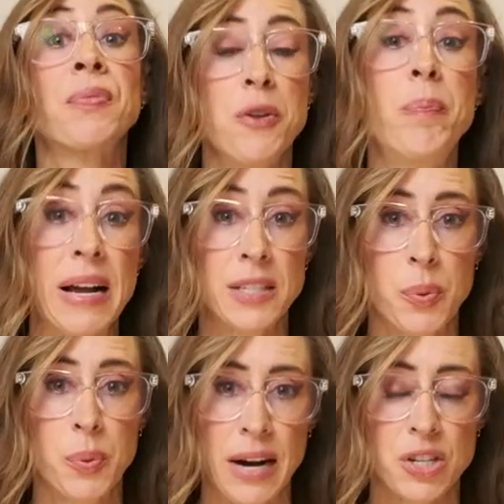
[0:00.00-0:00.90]
The
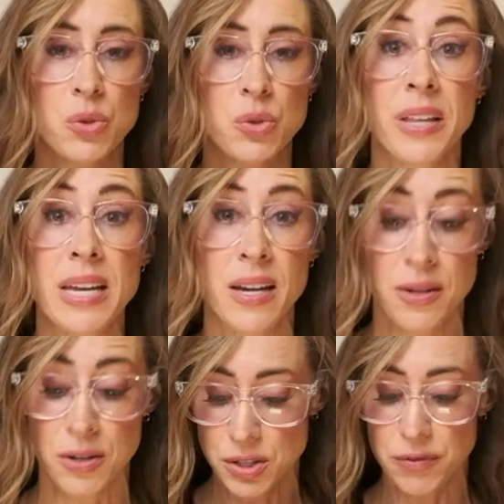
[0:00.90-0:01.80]
best practice really
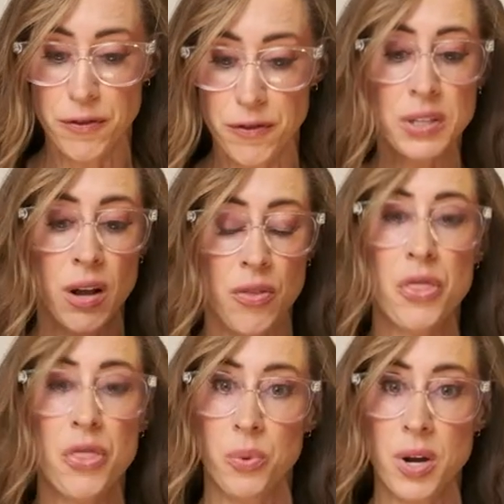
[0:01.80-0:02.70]
is to focus
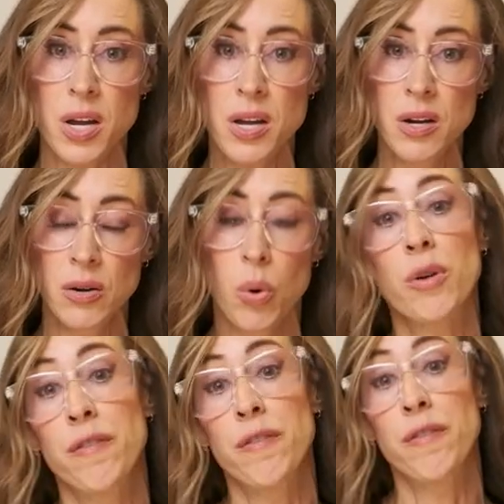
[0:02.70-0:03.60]
on three
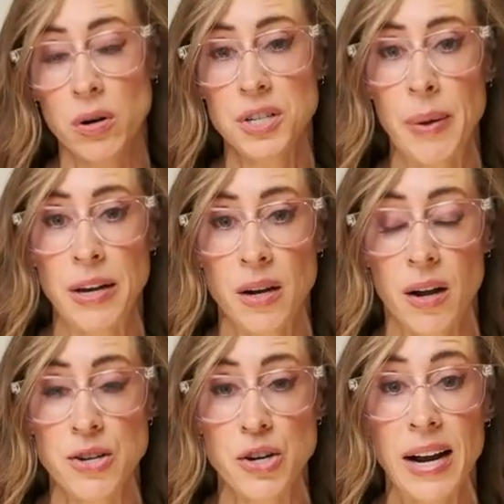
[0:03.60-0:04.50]
or four,
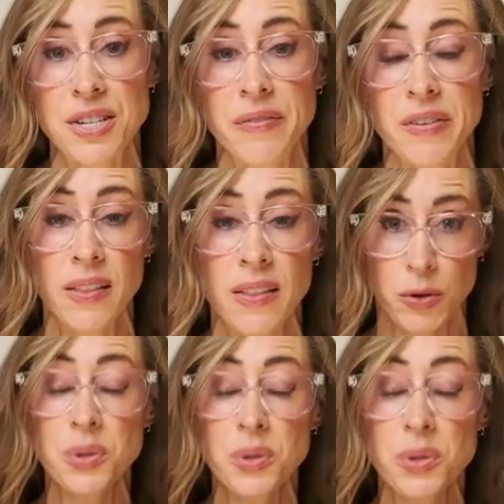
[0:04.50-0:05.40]
depending on your activity
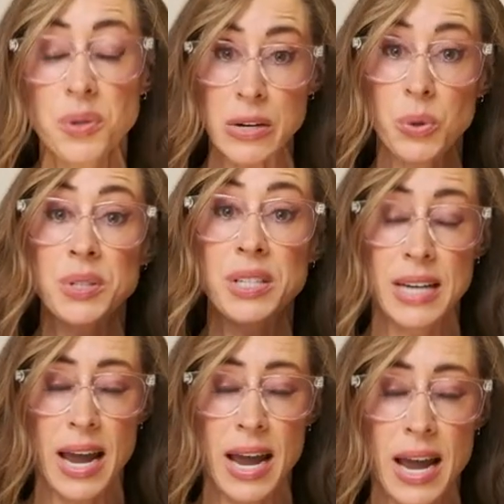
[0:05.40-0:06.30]
levels, meals a
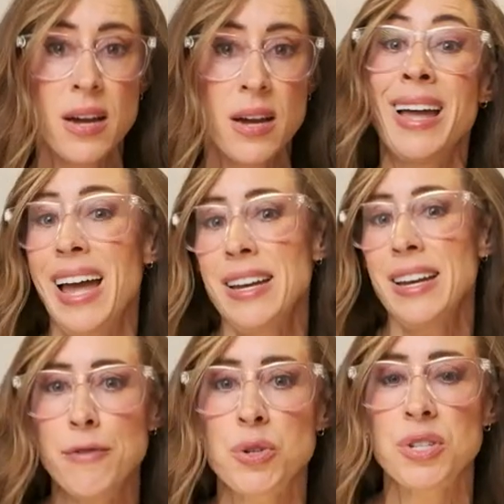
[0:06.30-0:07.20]
day, and
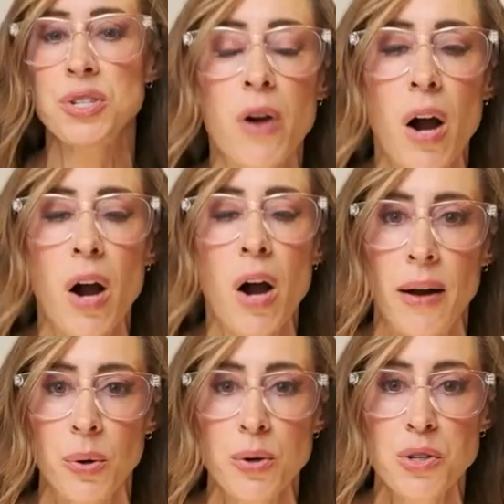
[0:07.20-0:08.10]
give yourself a couple
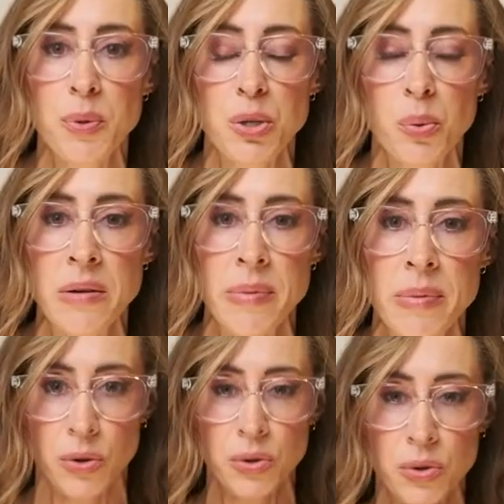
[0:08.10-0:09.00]
hours between
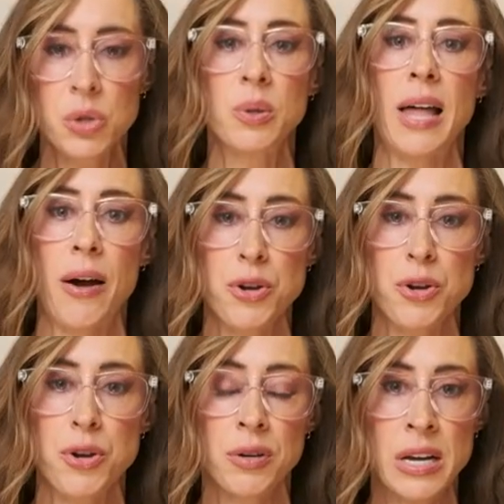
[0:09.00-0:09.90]
meals to allow
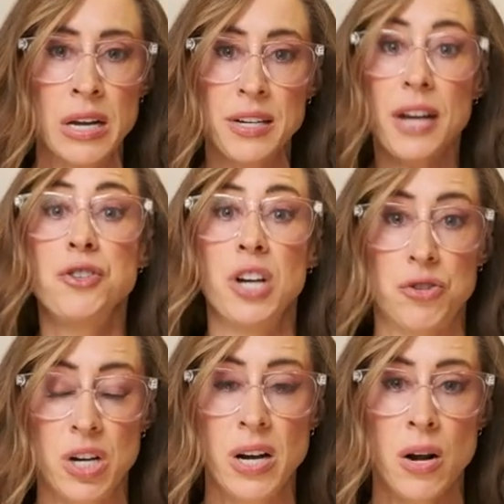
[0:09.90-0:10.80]
your
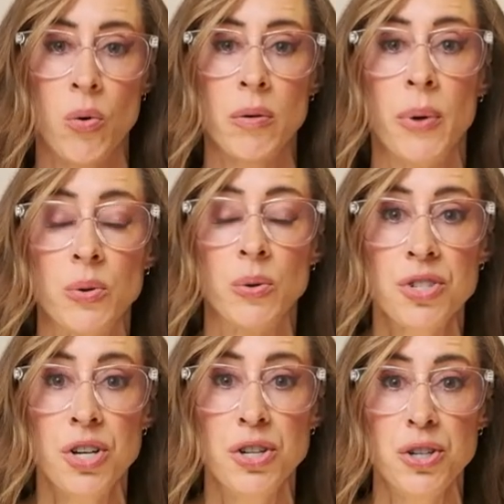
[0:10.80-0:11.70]
digestion and
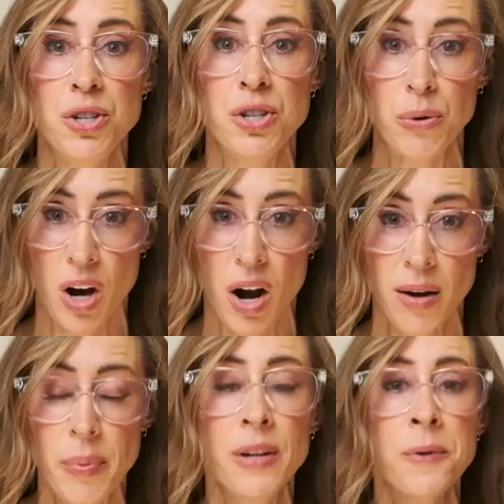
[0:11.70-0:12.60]
hormones to do their
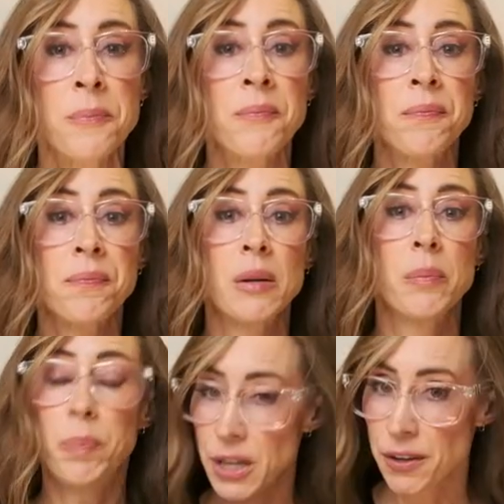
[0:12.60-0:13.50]
job.
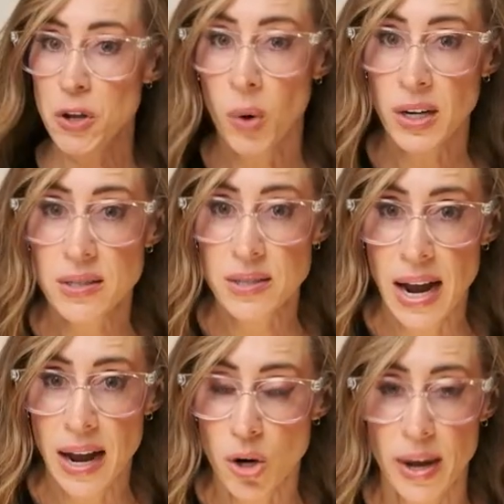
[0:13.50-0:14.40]
But if you want to
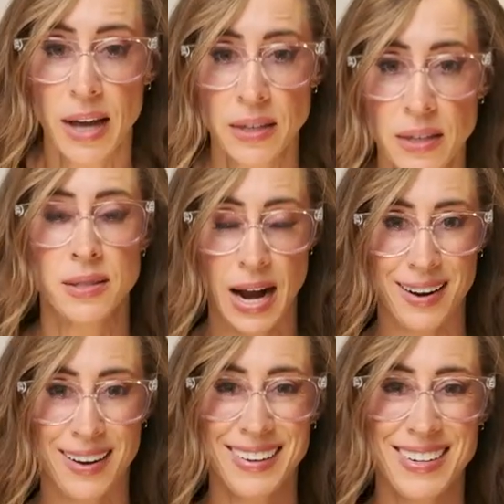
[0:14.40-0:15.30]
snack, go ahead and
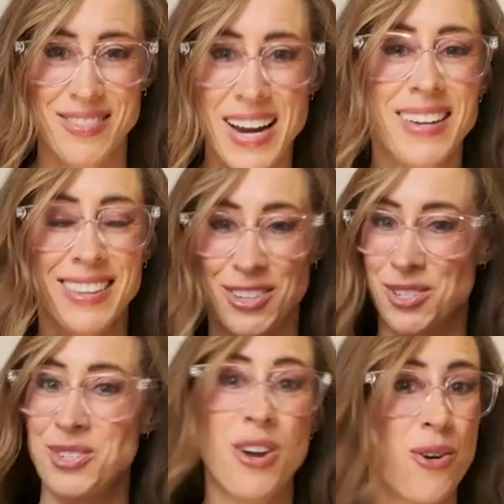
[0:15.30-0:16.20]
snack, right?
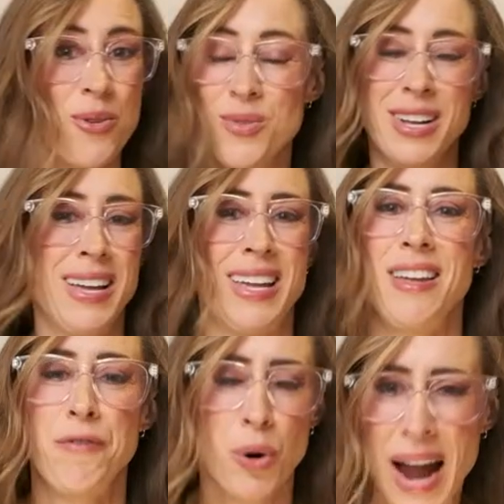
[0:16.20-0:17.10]
There's no,
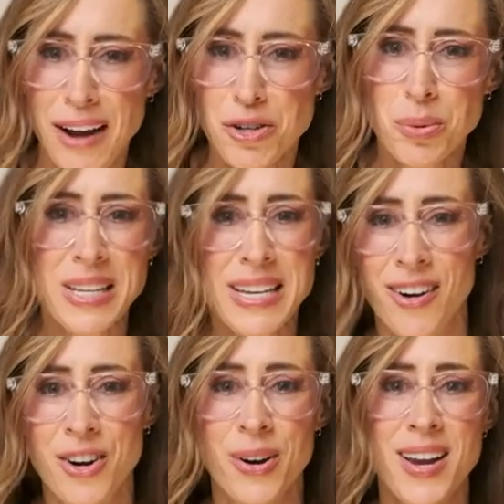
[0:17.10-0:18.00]
if you're actually
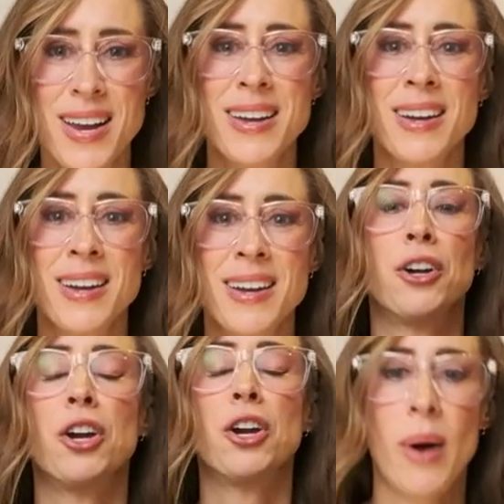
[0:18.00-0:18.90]
hungry,
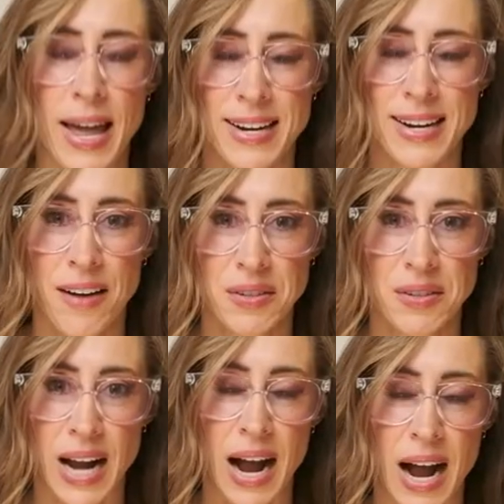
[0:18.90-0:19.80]
go ahead and have a
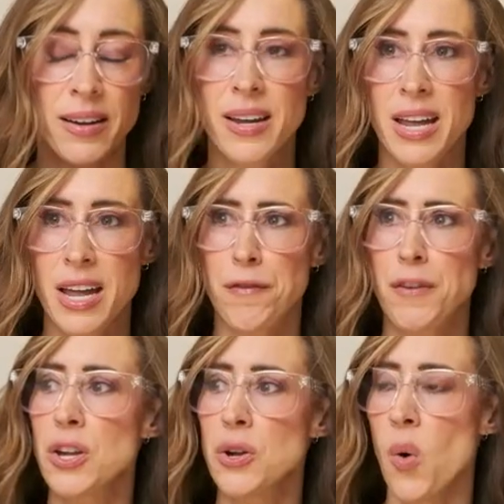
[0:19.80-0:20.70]
snack.
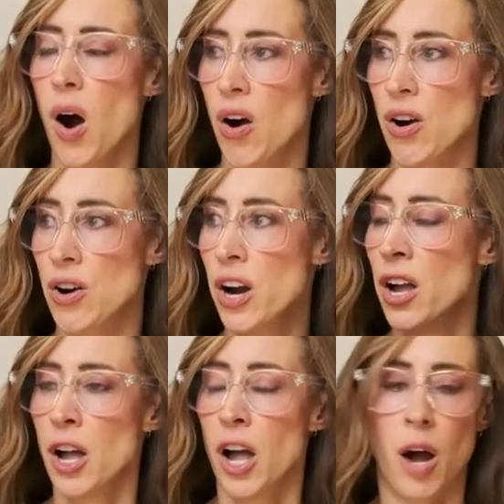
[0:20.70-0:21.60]
If you
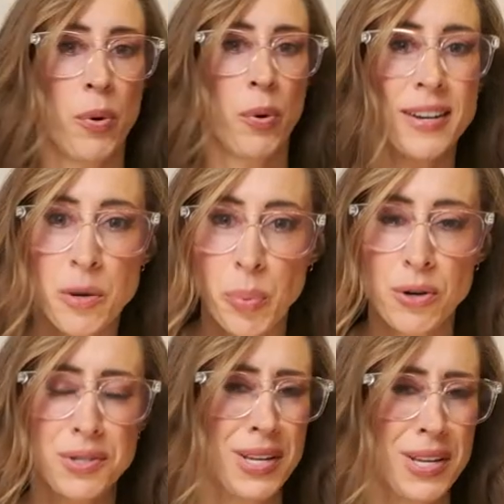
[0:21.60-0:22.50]
are a pregnant
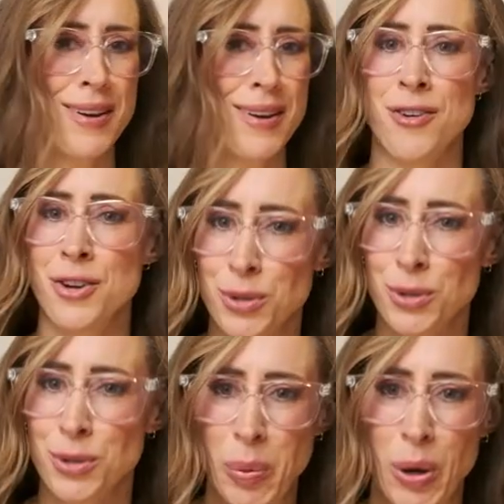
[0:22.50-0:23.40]
person, a
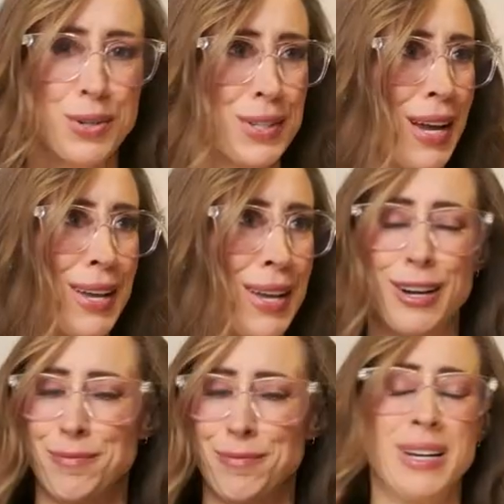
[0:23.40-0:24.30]
nursing person,
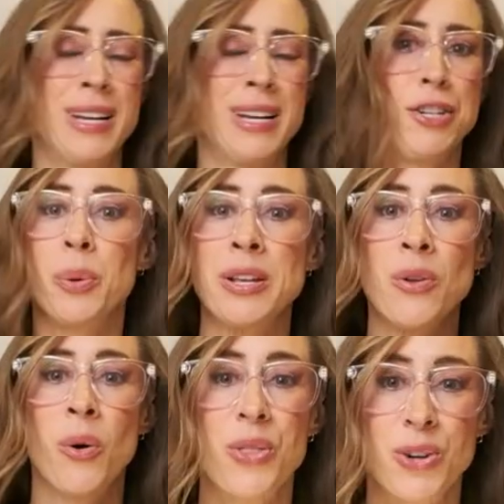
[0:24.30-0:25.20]
a, doing
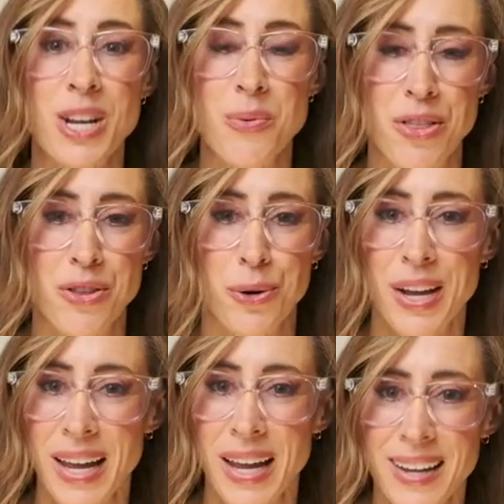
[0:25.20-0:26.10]
the whole 30 with your
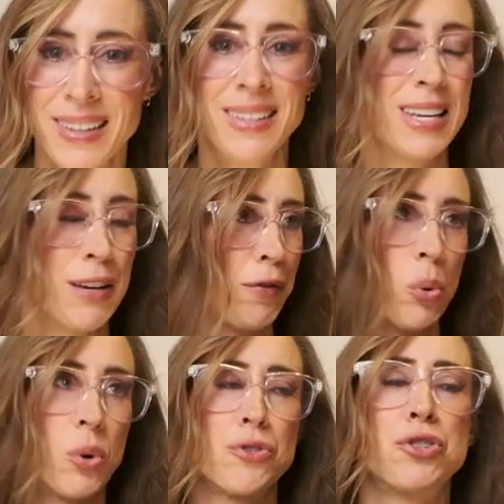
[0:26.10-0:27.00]
kids, if
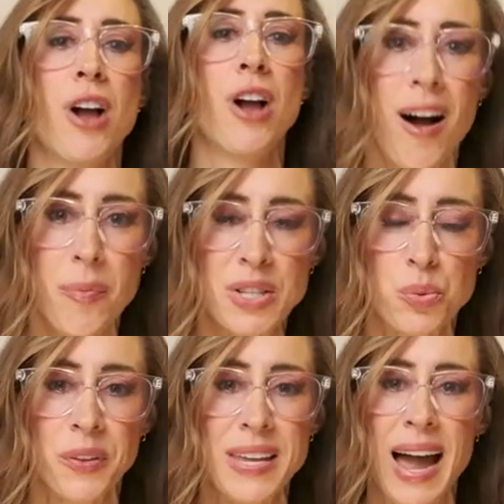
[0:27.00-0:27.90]
your job
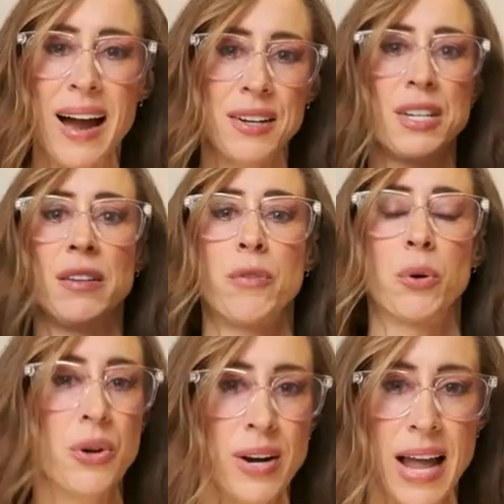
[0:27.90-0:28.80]
is really active
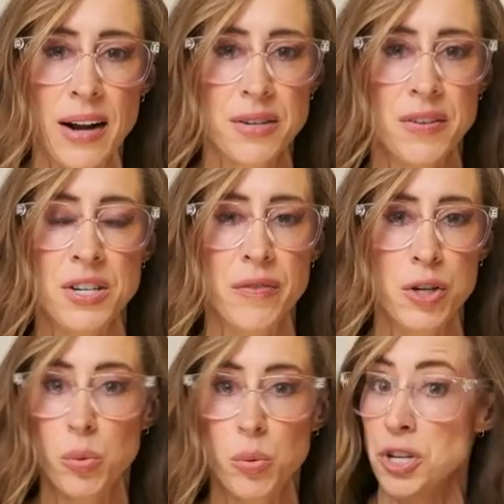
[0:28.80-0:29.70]
or you're an active
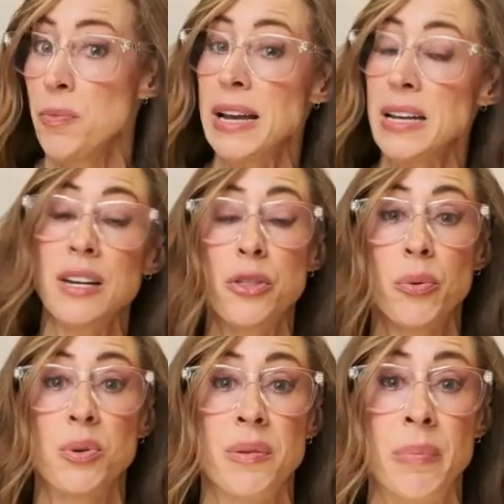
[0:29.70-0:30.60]
individual, you might need to
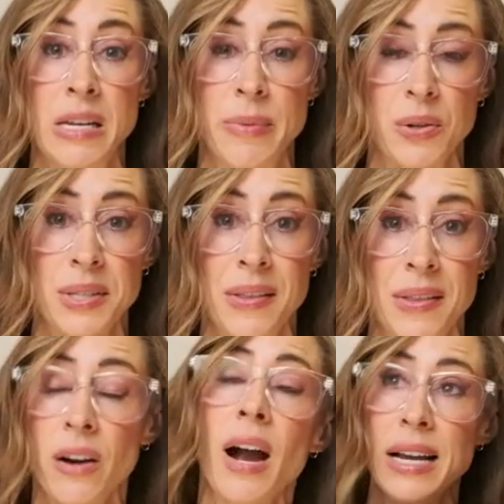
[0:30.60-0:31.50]
throw some mini meals in
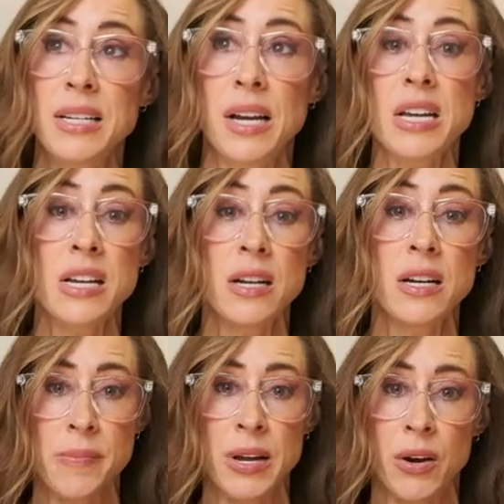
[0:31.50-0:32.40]
there. I tend to eat a
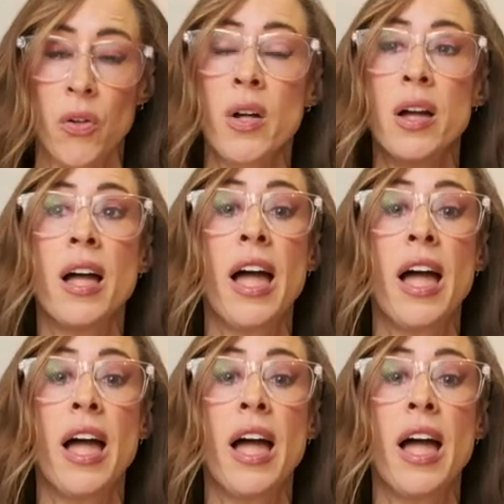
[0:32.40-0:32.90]
mini meal